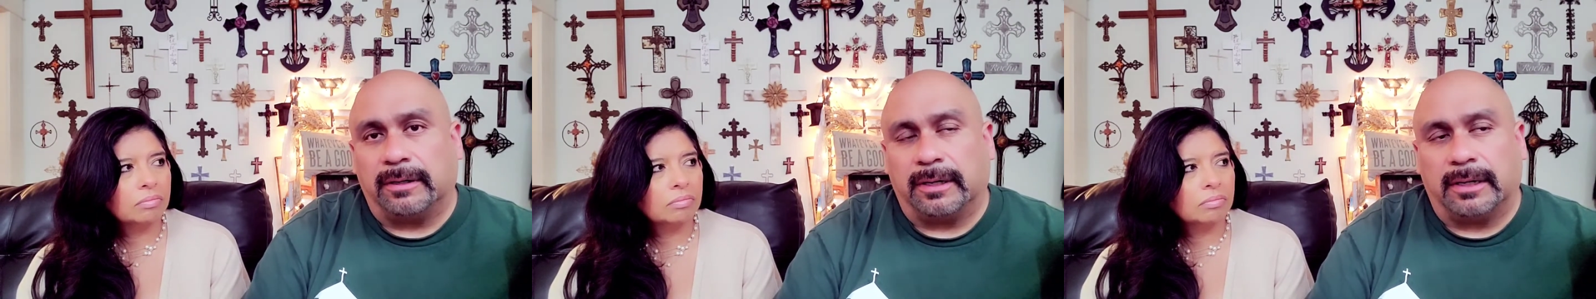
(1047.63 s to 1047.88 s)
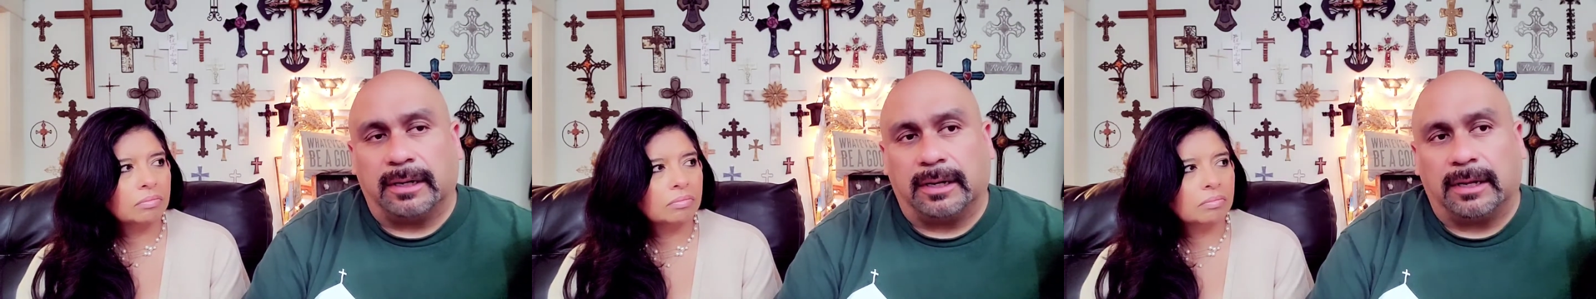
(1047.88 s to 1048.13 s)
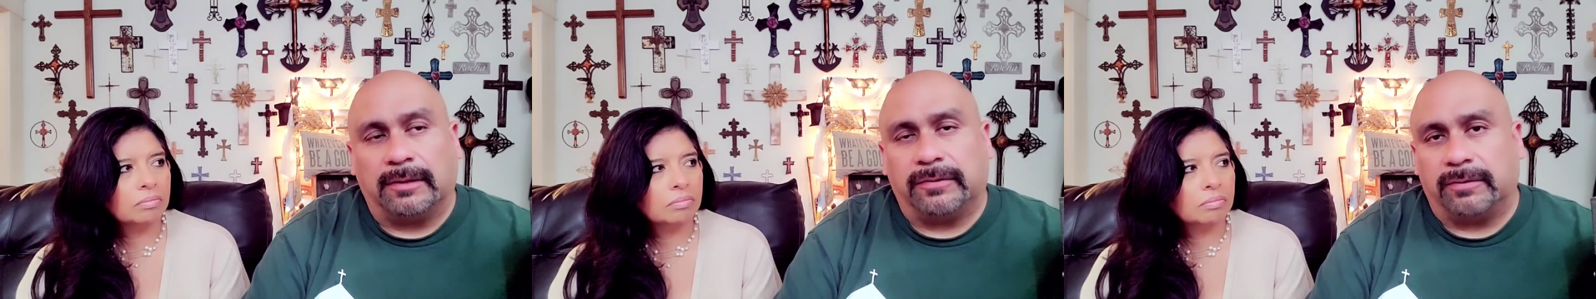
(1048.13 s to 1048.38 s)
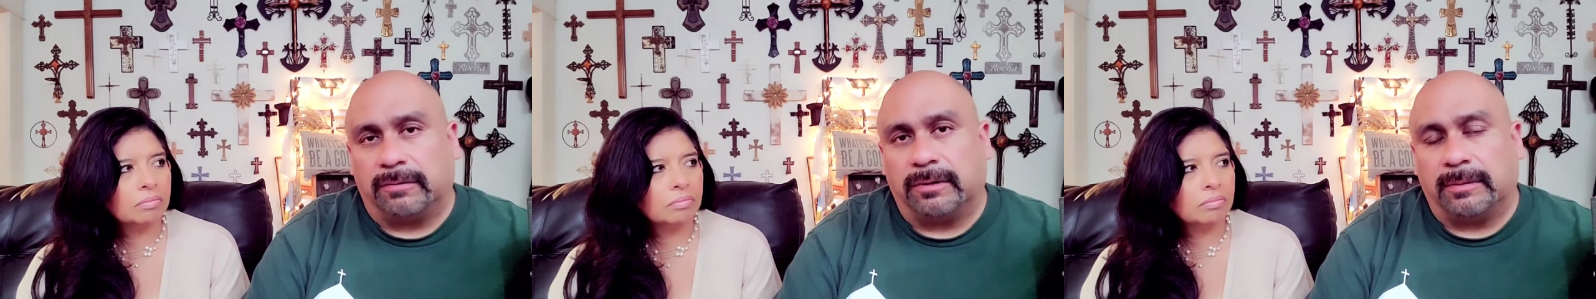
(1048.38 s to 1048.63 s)
Speaker 1: And, and that's
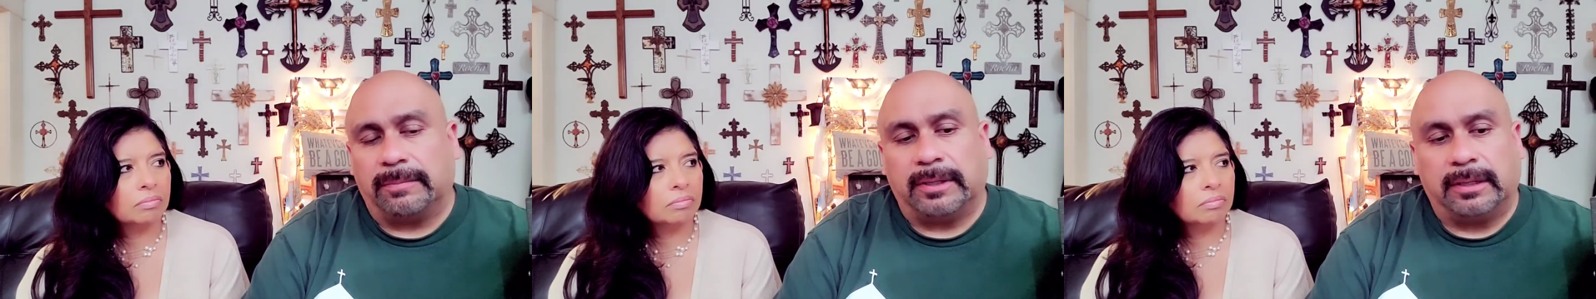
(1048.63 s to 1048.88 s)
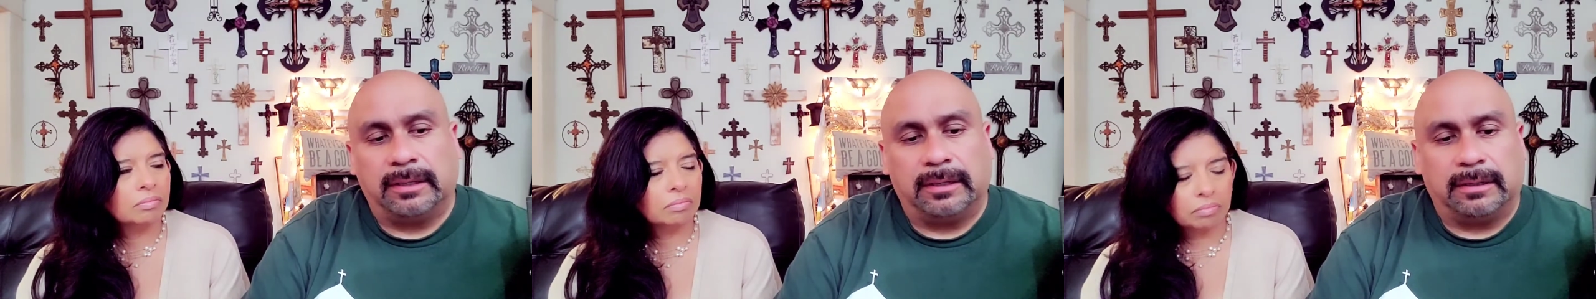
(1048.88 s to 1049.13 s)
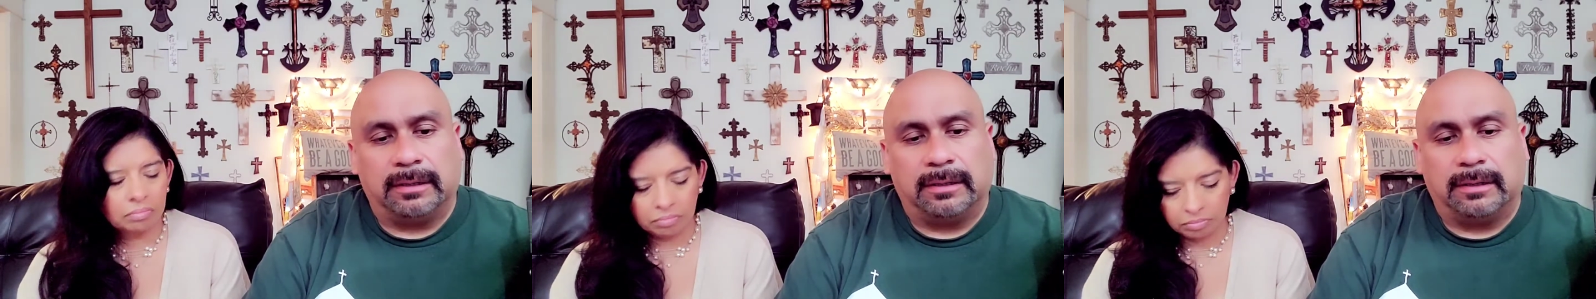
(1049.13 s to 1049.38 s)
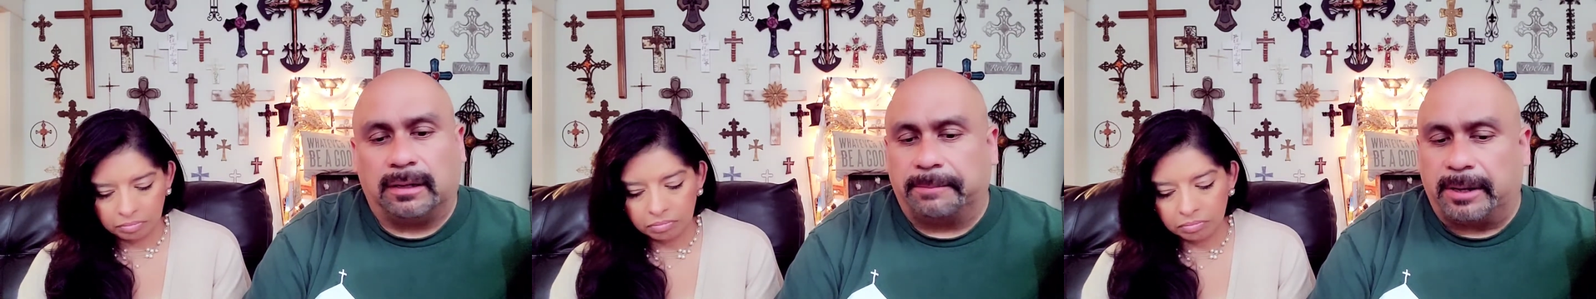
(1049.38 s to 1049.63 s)
so humbling. I'm
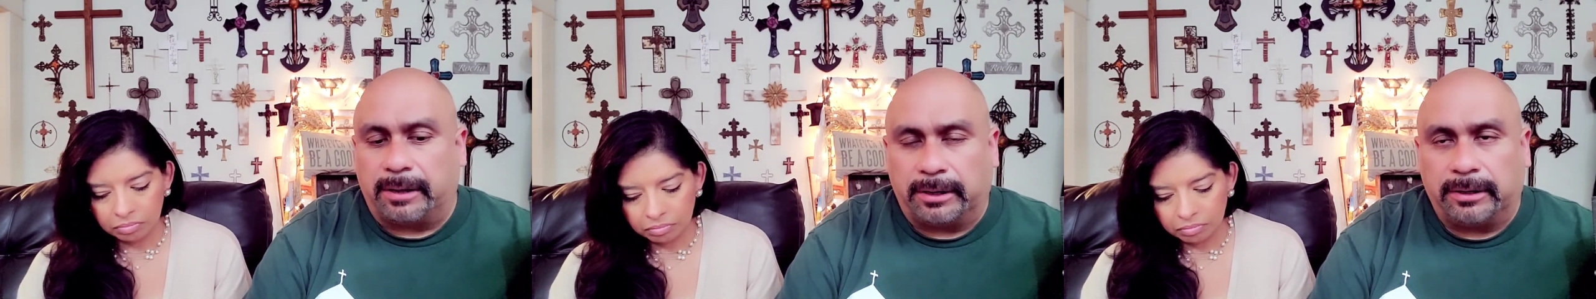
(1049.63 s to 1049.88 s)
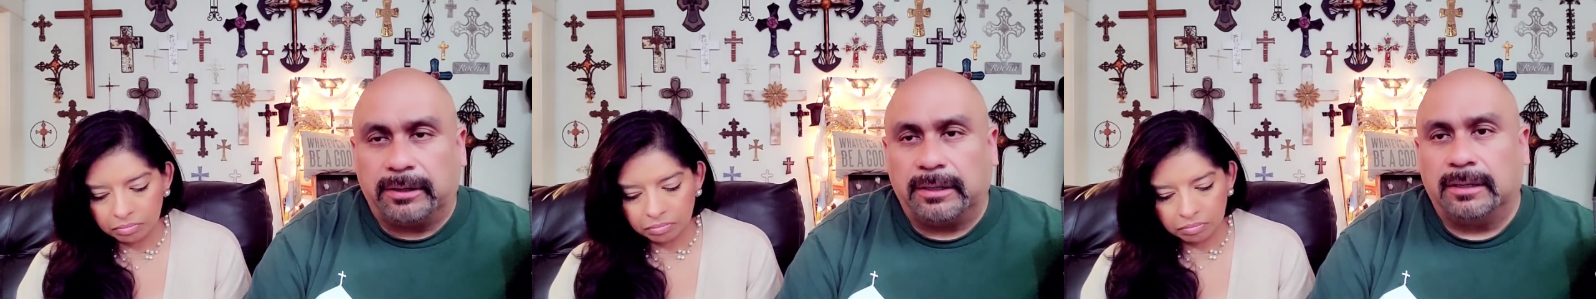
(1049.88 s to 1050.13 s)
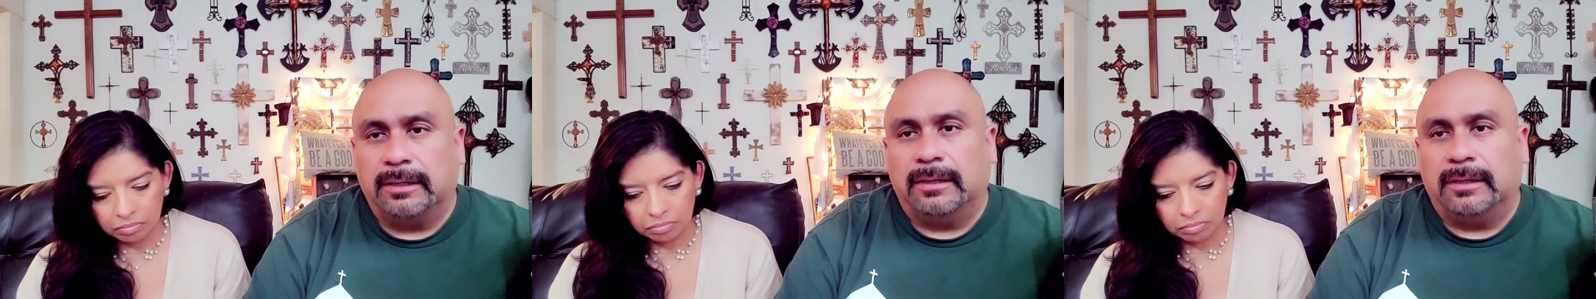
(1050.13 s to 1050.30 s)
honored.